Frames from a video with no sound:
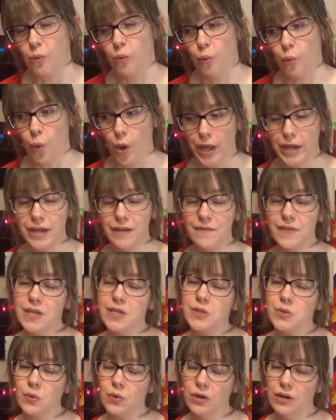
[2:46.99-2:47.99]
one of
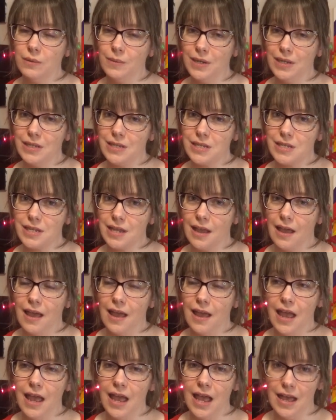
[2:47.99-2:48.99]
these ornaments
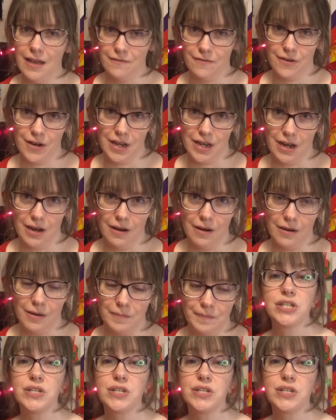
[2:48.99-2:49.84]
every year.